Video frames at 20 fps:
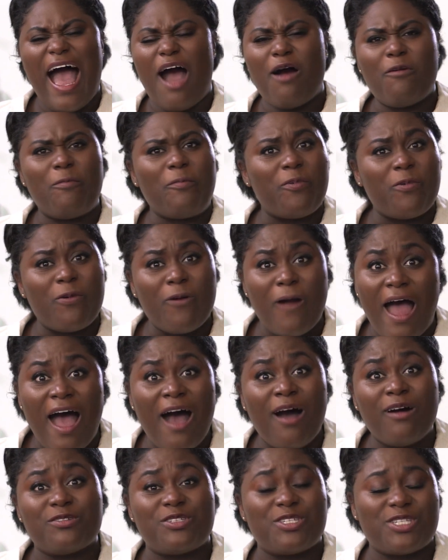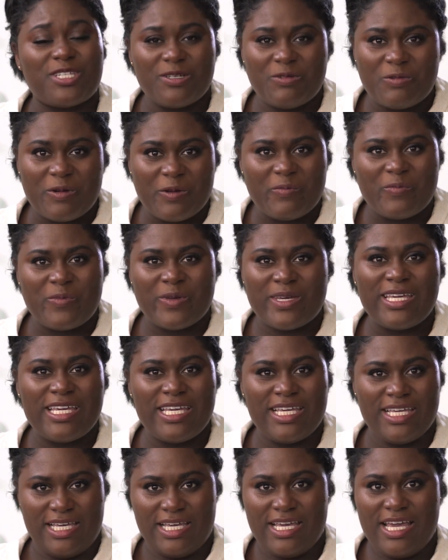how proud she would
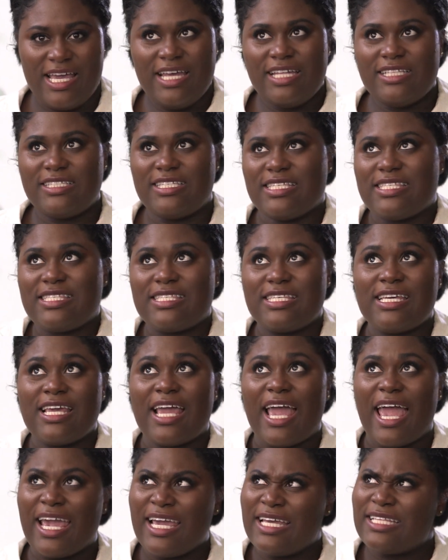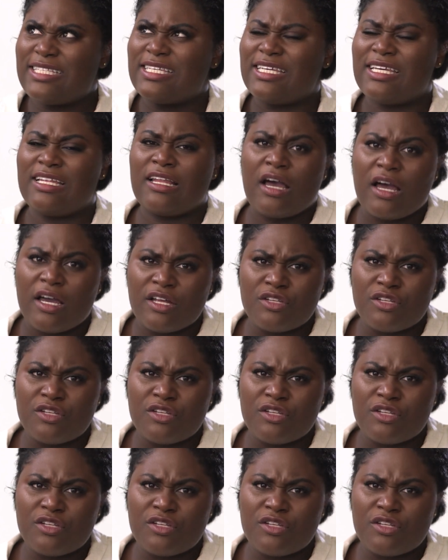be to see eighteen